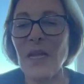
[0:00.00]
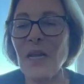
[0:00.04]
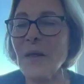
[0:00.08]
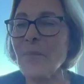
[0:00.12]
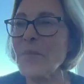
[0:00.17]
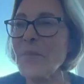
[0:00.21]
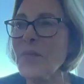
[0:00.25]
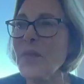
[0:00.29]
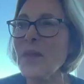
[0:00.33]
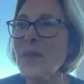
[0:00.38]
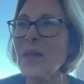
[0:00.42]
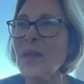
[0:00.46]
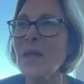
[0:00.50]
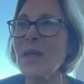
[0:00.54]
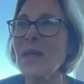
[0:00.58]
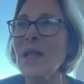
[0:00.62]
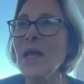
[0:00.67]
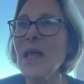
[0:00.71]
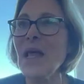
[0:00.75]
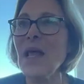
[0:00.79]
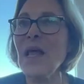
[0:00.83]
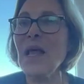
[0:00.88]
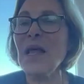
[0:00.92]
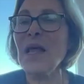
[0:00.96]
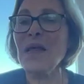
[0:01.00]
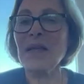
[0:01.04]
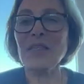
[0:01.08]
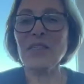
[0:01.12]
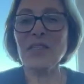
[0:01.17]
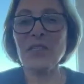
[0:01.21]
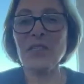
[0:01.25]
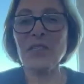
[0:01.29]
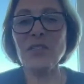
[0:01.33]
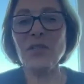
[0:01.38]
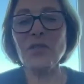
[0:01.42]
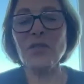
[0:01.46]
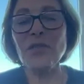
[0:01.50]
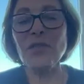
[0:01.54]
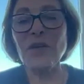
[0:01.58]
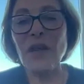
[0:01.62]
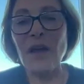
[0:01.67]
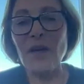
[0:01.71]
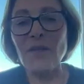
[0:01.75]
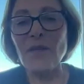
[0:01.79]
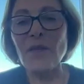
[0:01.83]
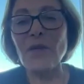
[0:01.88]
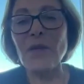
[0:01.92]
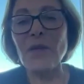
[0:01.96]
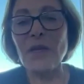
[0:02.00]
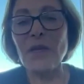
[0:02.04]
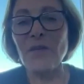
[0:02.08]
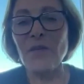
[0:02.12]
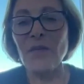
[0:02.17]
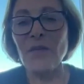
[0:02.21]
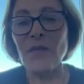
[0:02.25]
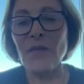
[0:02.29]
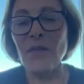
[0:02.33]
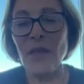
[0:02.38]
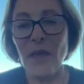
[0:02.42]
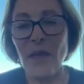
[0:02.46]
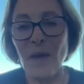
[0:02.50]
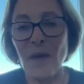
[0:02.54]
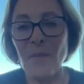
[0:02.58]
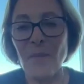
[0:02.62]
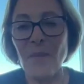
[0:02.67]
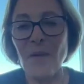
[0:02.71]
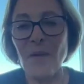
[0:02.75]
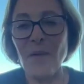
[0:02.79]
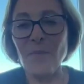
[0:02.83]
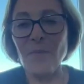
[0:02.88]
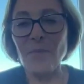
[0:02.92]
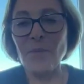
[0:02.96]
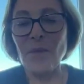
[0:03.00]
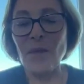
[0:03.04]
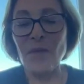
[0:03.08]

And I'm thinking, that's because you've never given them